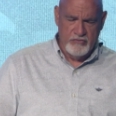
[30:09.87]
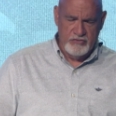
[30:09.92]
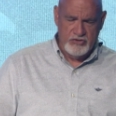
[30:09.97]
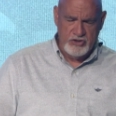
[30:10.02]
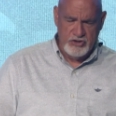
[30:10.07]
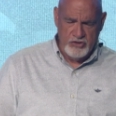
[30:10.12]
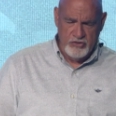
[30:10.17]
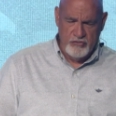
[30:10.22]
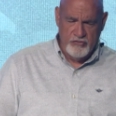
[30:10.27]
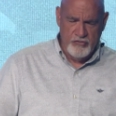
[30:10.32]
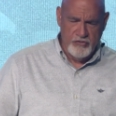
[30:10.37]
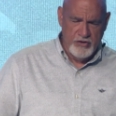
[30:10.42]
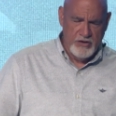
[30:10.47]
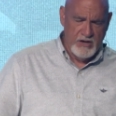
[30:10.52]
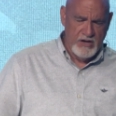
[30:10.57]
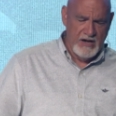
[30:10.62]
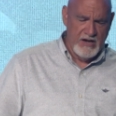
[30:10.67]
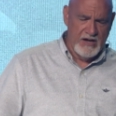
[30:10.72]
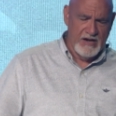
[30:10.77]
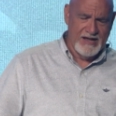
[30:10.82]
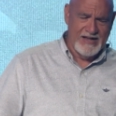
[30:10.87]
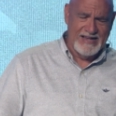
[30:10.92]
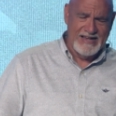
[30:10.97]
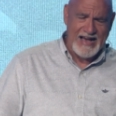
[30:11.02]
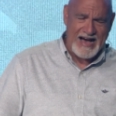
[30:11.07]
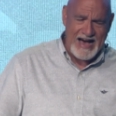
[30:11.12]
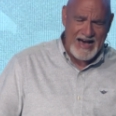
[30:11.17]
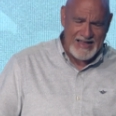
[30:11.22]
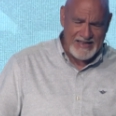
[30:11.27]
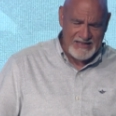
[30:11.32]
children in a
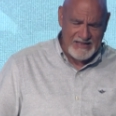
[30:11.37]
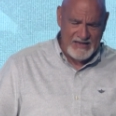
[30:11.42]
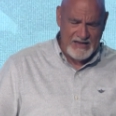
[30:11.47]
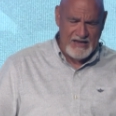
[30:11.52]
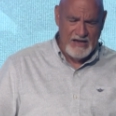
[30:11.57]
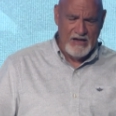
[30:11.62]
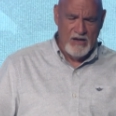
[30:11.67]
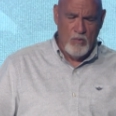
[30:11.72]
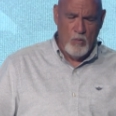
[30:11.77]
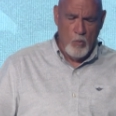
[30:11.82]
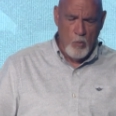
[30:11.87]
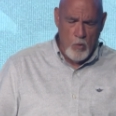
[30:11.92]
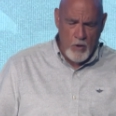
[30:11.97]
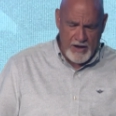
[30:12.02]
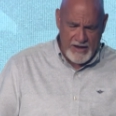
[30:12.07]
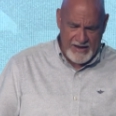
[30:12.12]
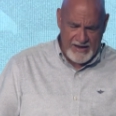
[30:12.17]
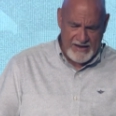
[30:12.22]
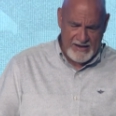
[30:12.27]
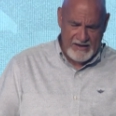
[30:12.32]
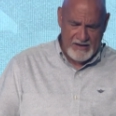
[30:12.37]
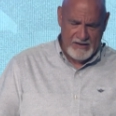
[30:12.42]
godly way,